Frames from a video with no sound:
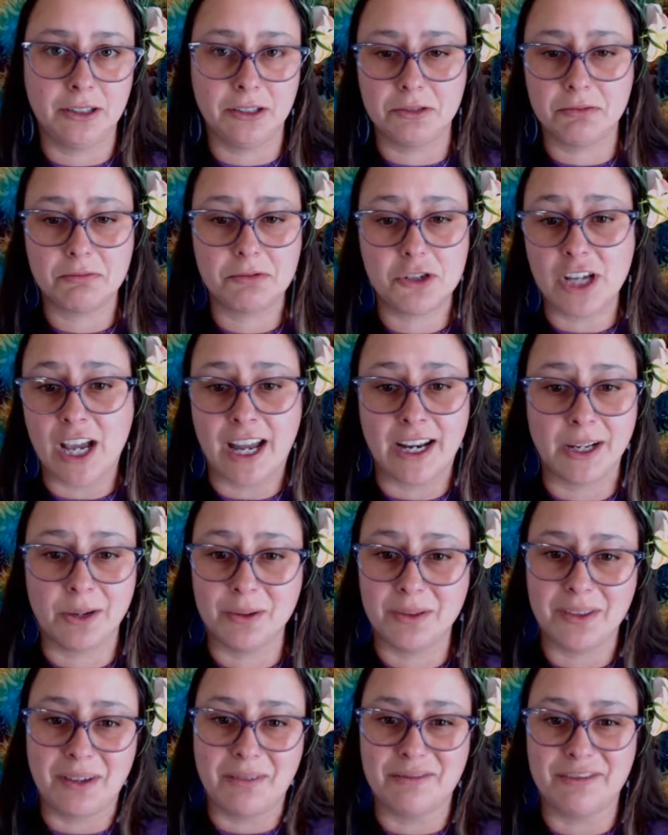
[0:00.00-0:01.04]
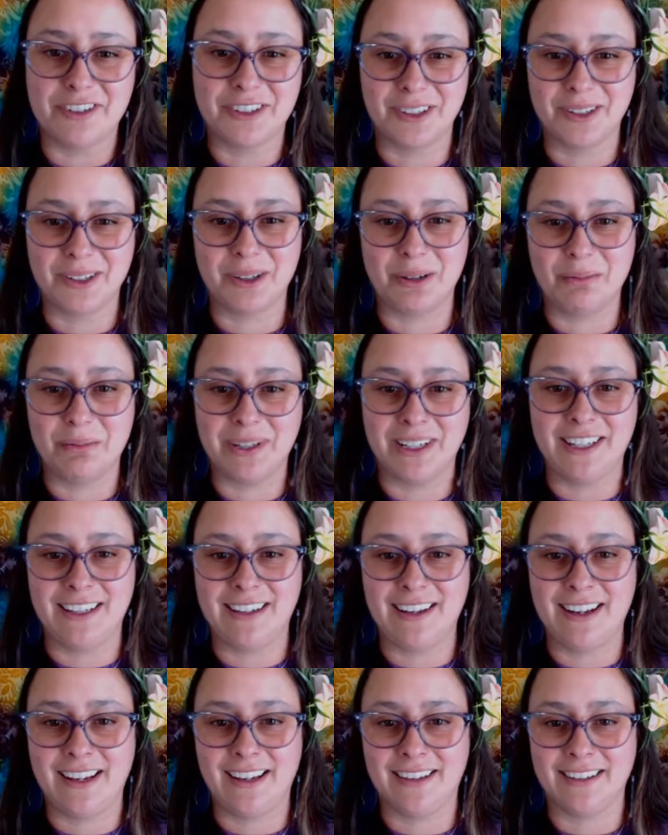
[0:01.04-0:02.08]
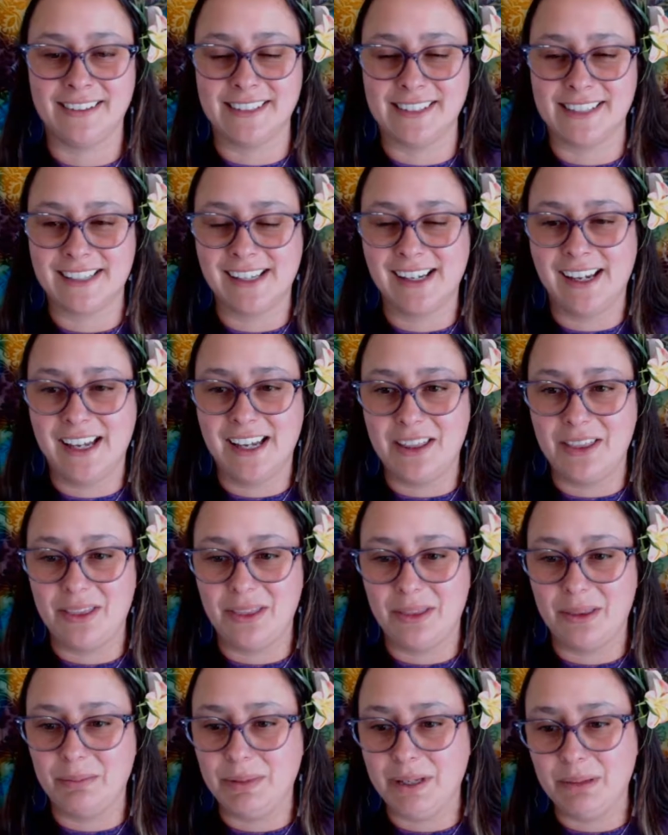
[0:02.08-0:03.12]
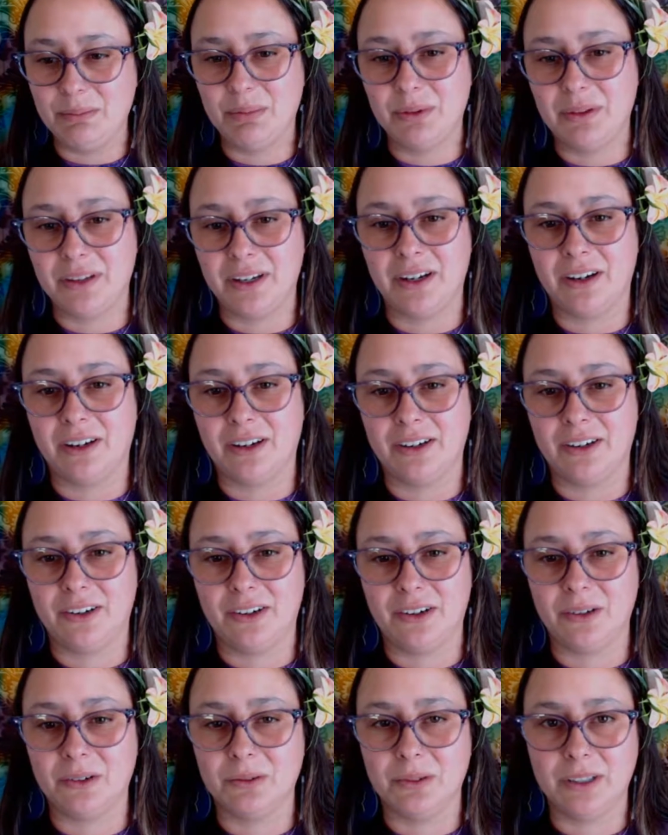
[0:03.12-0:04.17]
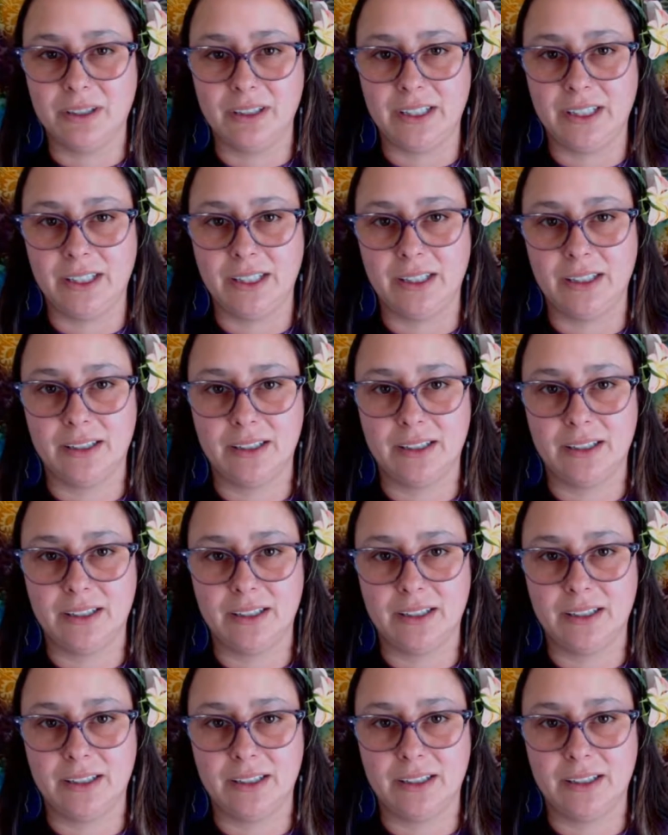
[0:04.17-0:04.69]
chatting with them for a little bit. And people there are really